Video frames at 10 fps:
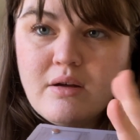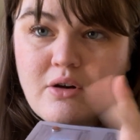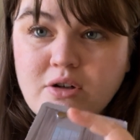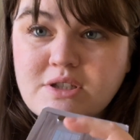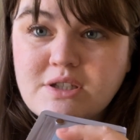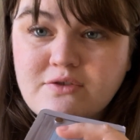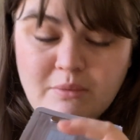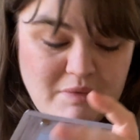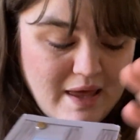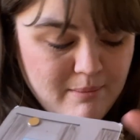curtains
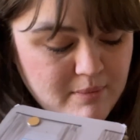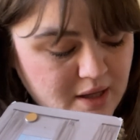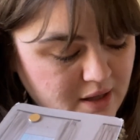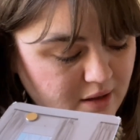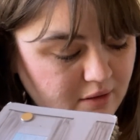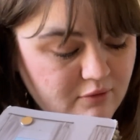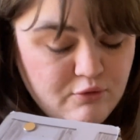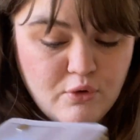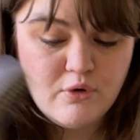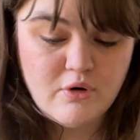from them
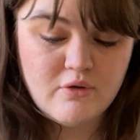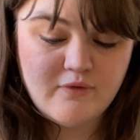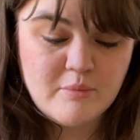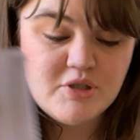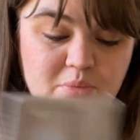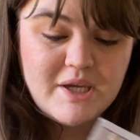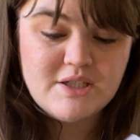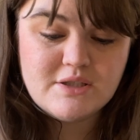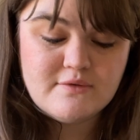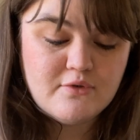from 2
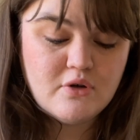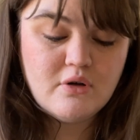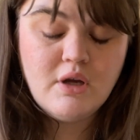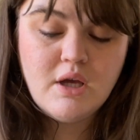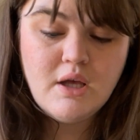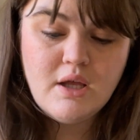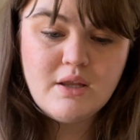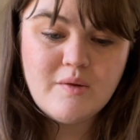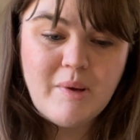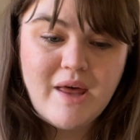pages for
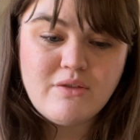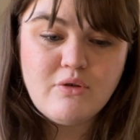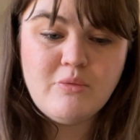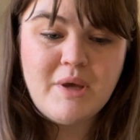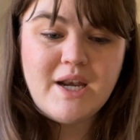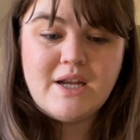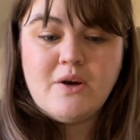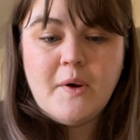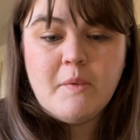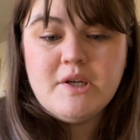the bathroom, and I
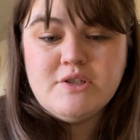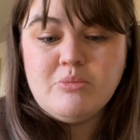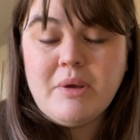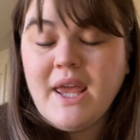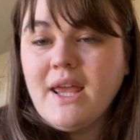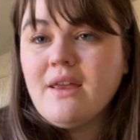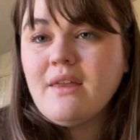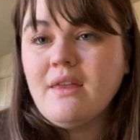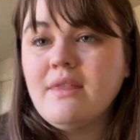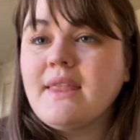know I want to do
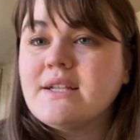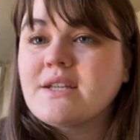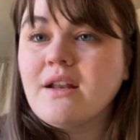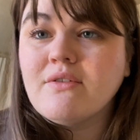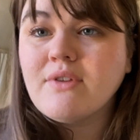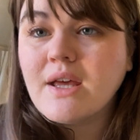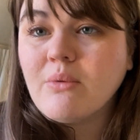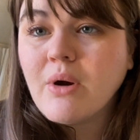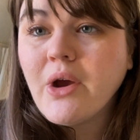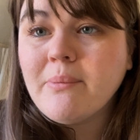pink. That's kind of like
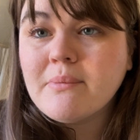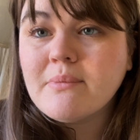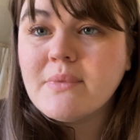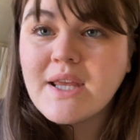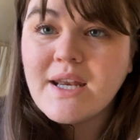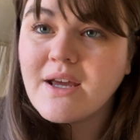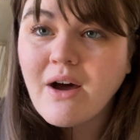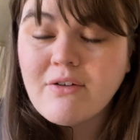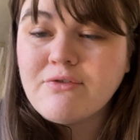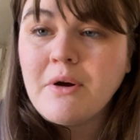where I'm leading
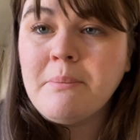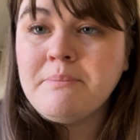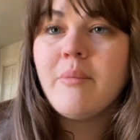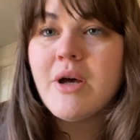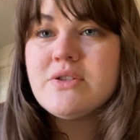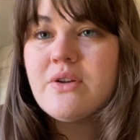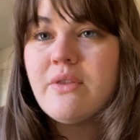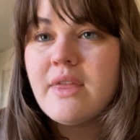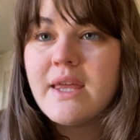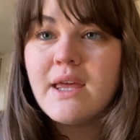off from. I'm also
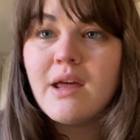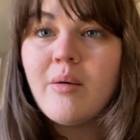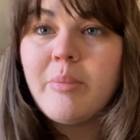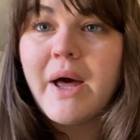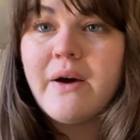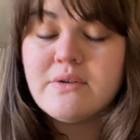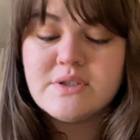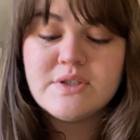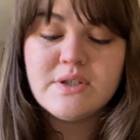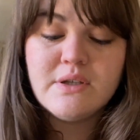thinking
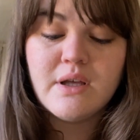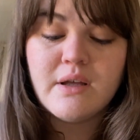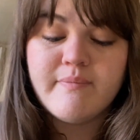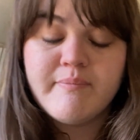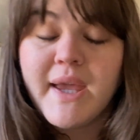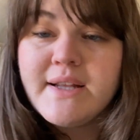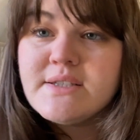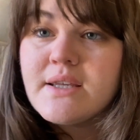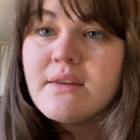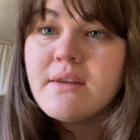about
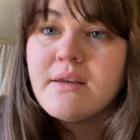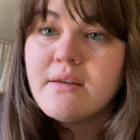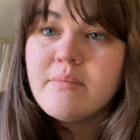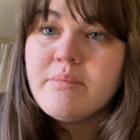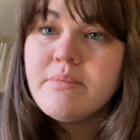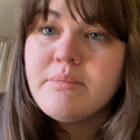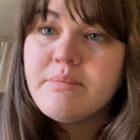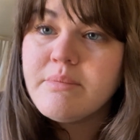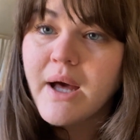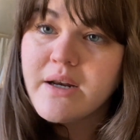painting the
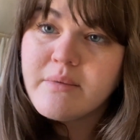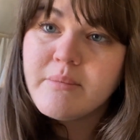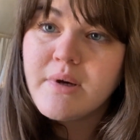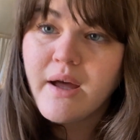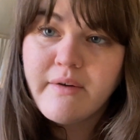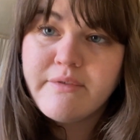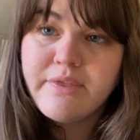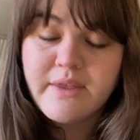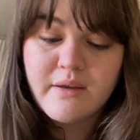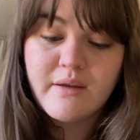bottom of
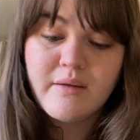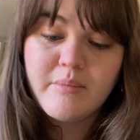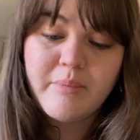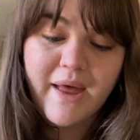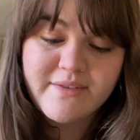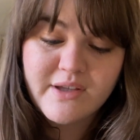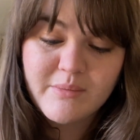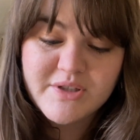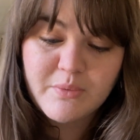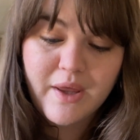the
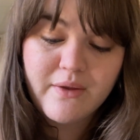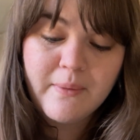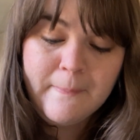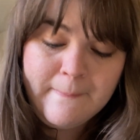bathtub as well,